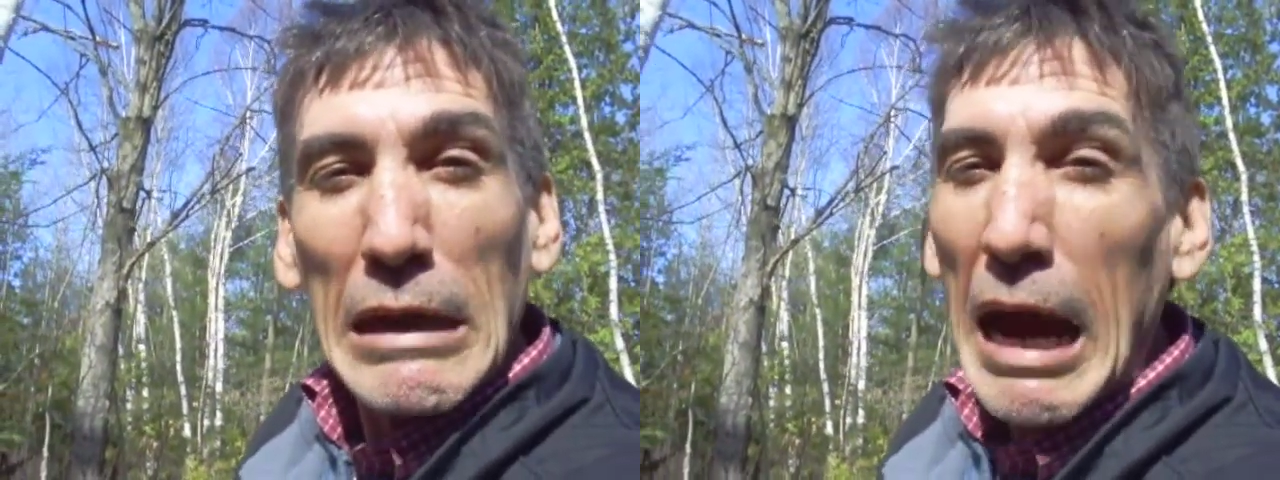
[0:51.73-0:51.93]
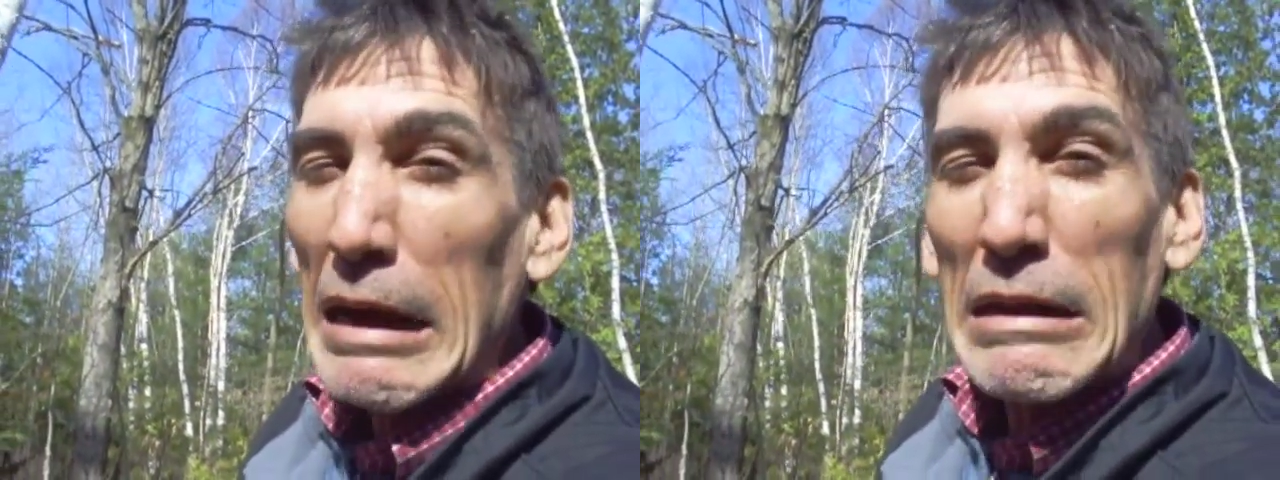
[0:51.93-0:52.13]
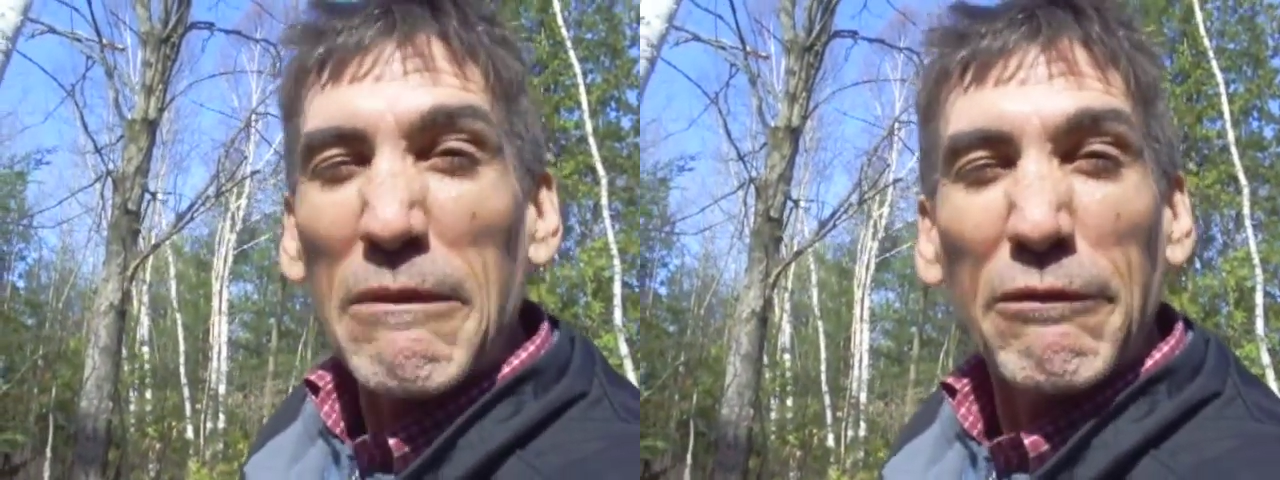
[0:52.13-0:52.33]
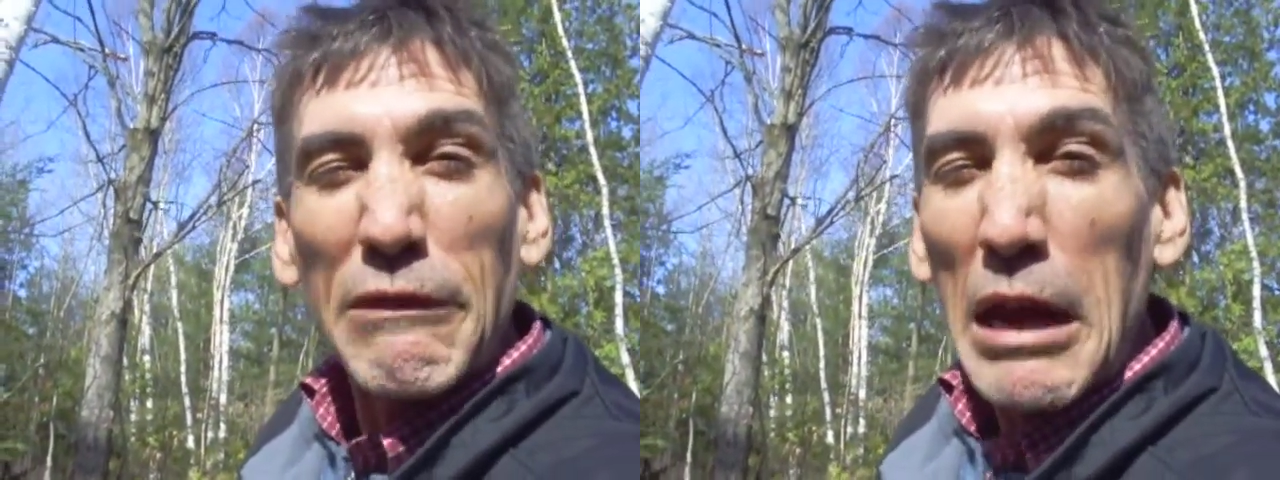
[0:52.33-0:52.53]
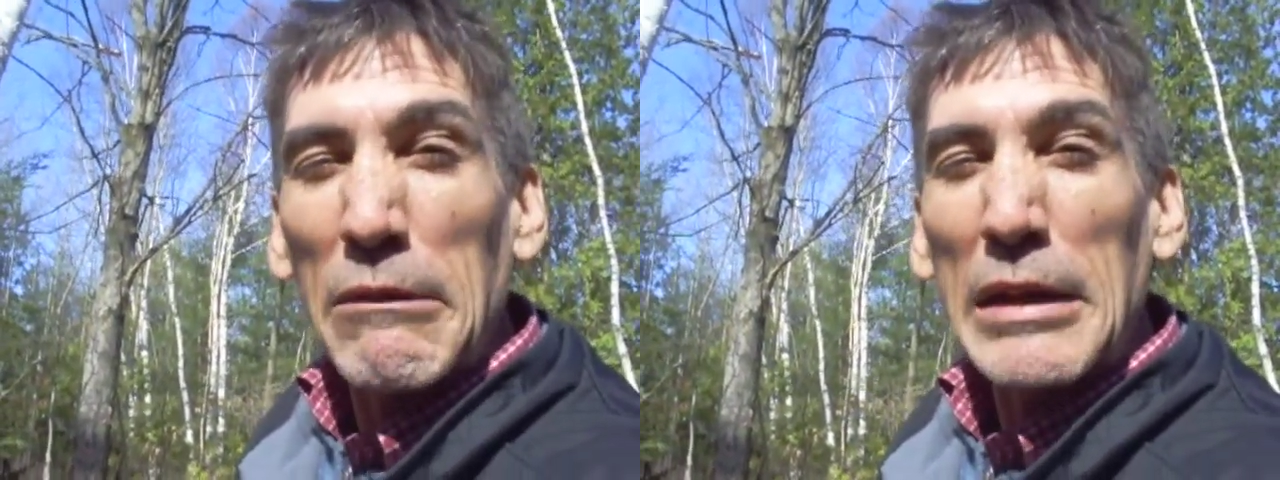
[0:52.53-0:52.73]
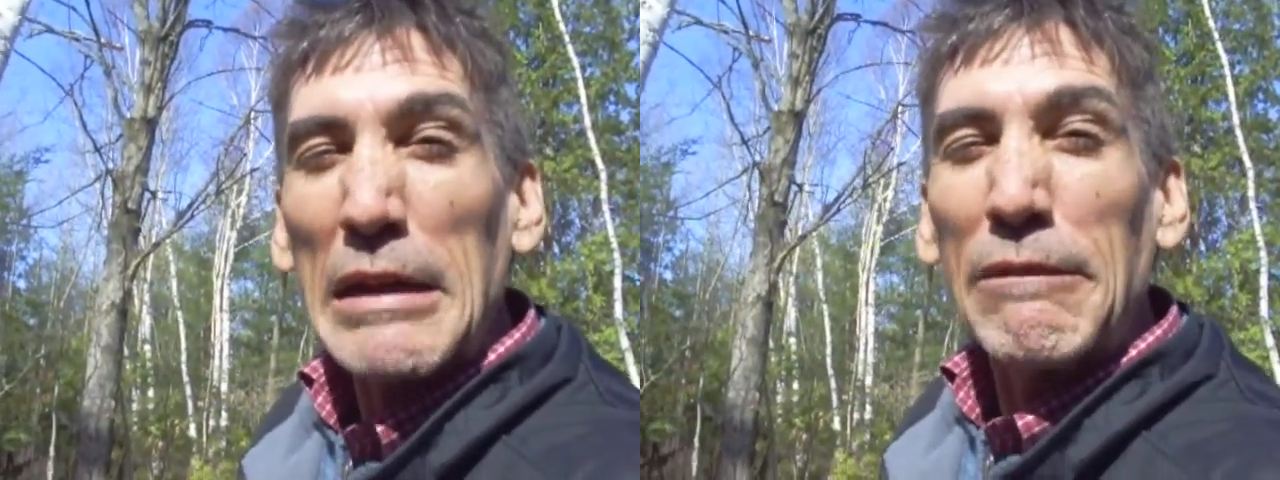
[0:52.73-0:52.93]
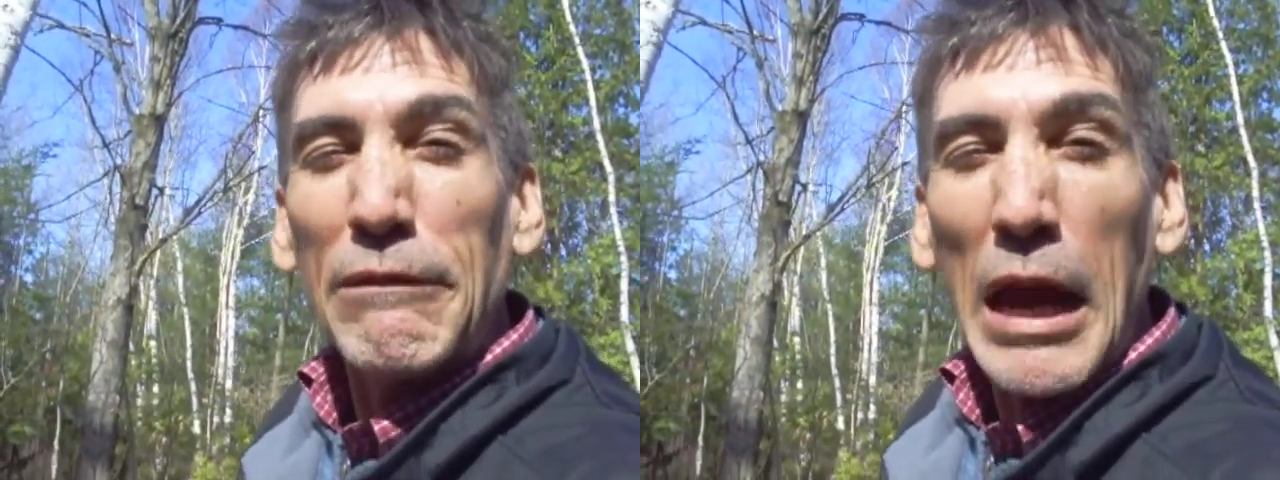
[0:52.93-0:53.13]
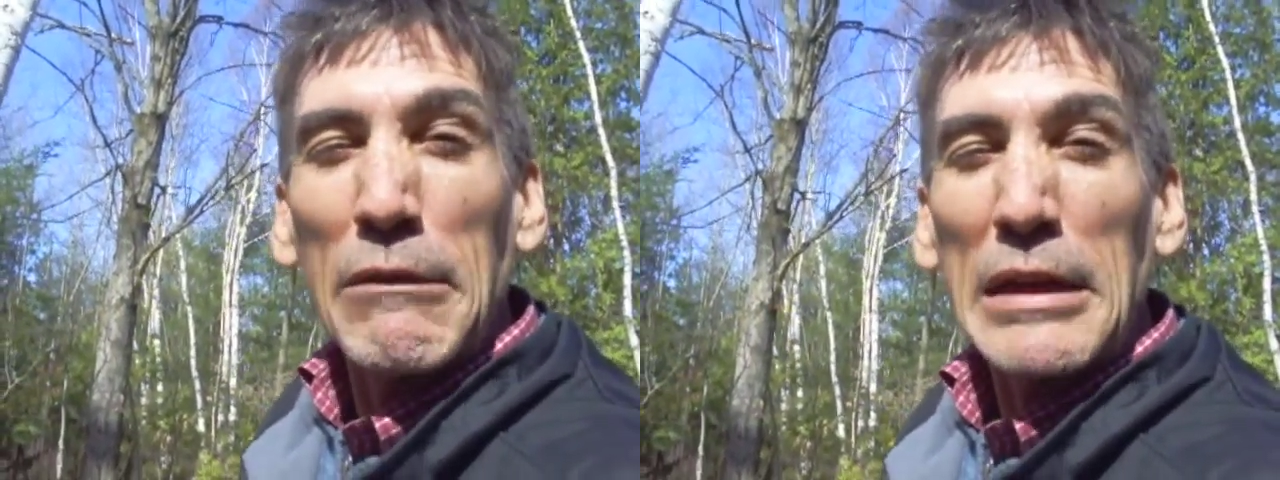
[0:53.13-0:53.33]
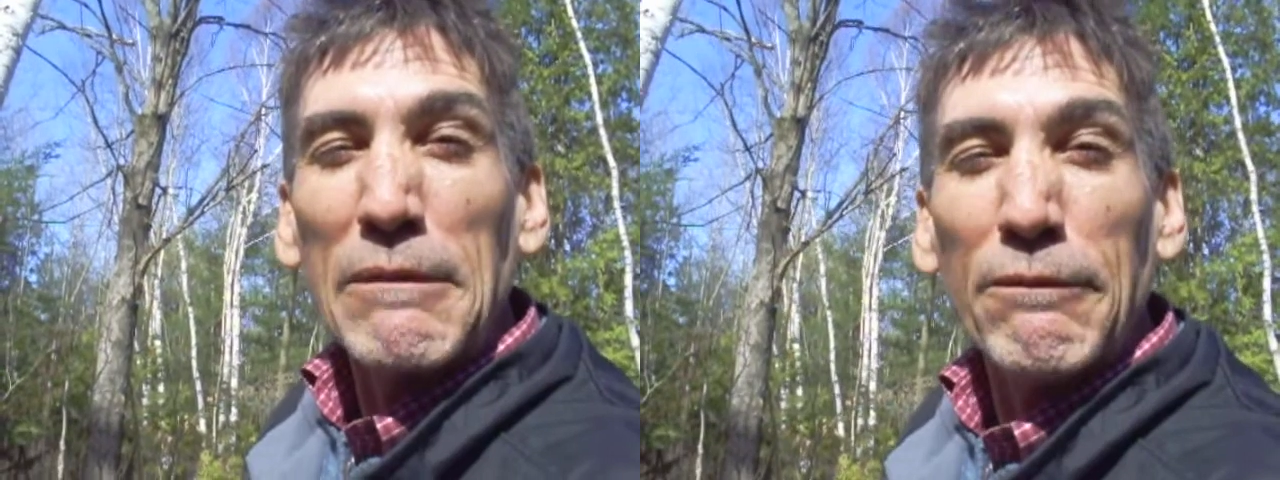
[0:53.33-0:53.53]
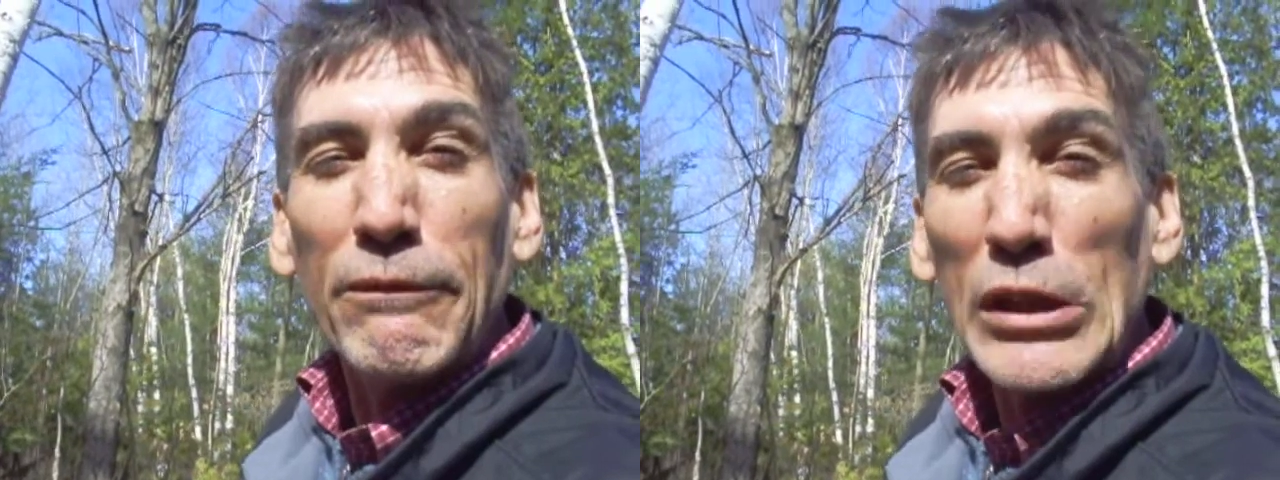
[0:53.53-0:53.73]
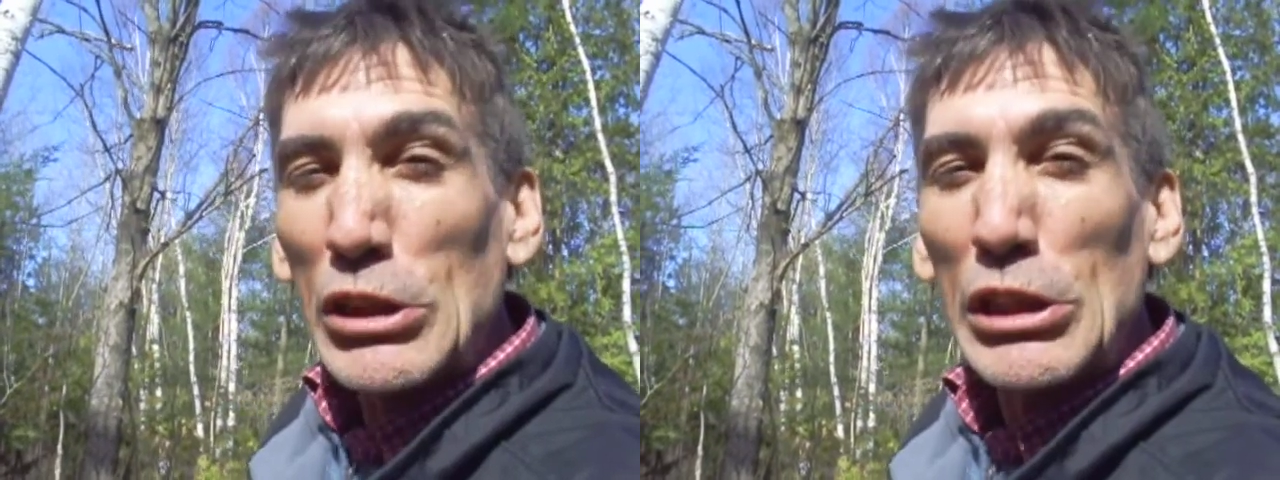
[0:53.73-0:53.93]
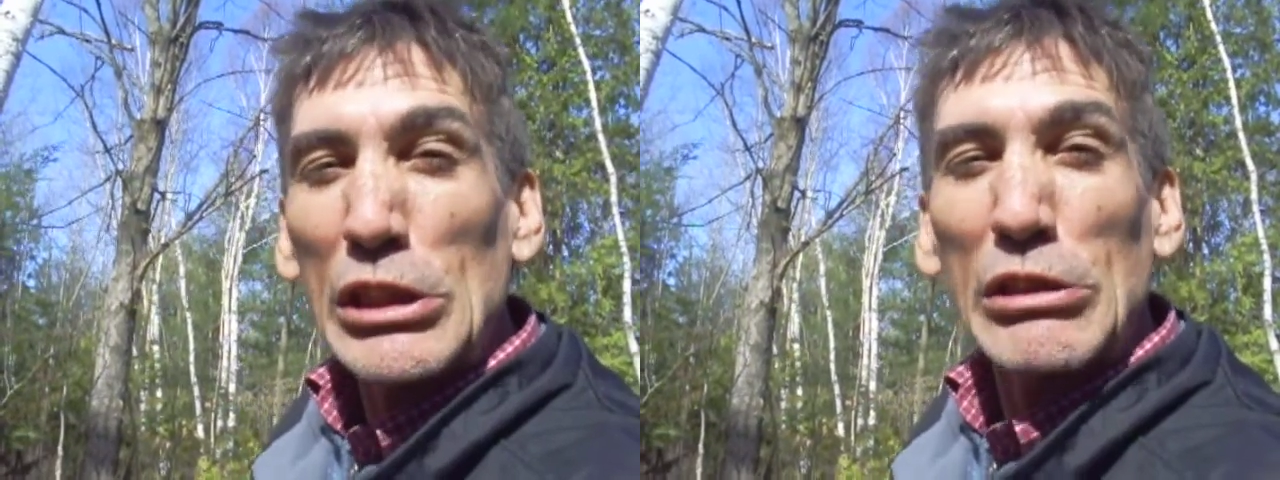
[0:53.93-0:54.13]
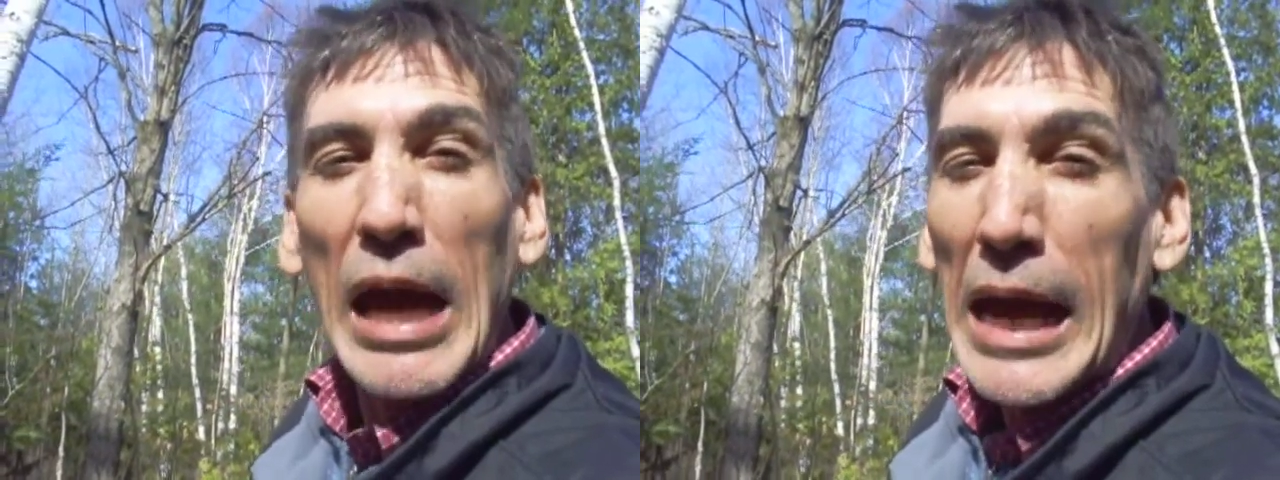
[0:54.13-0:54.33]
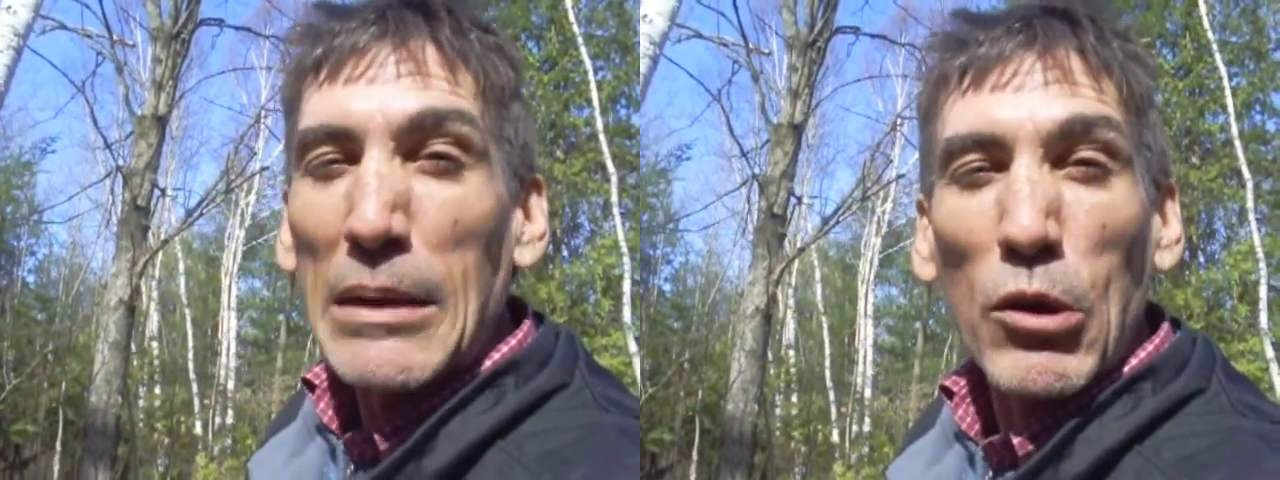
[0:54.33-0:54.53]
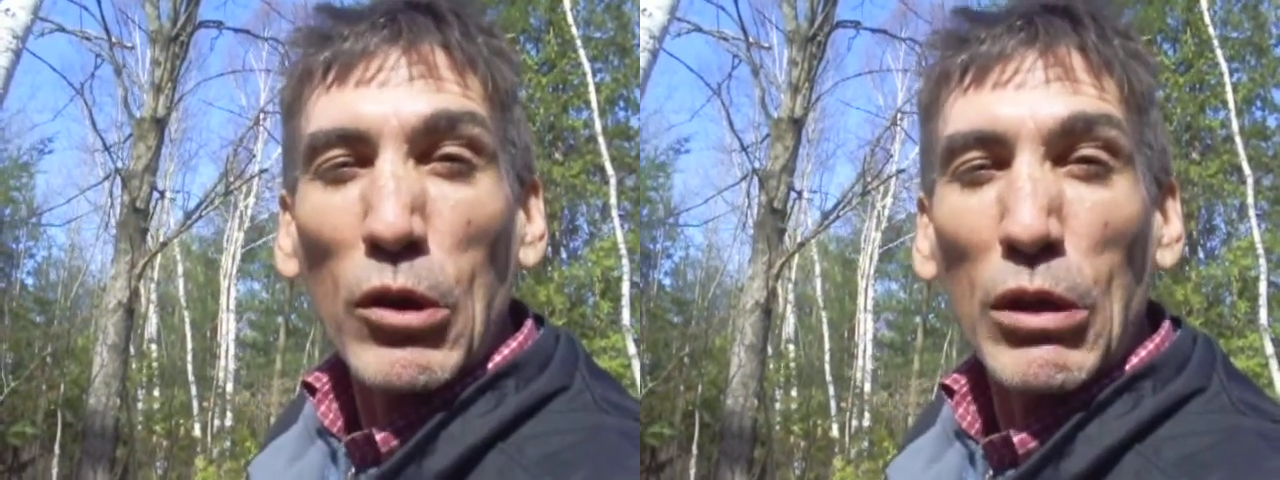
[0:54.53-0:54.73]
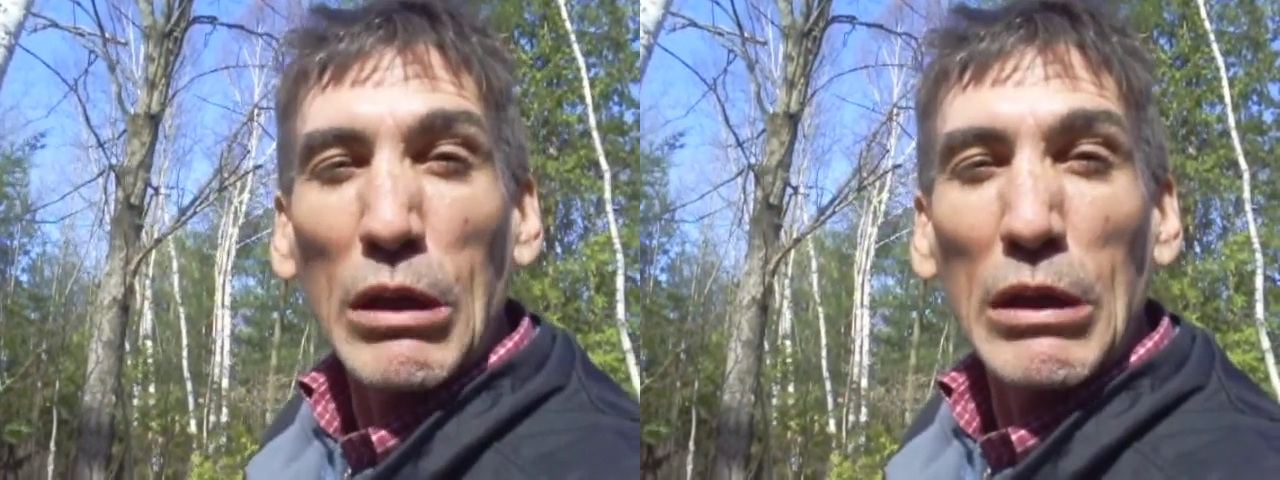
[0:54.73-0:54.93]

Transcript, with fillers: And a very, very vicious animal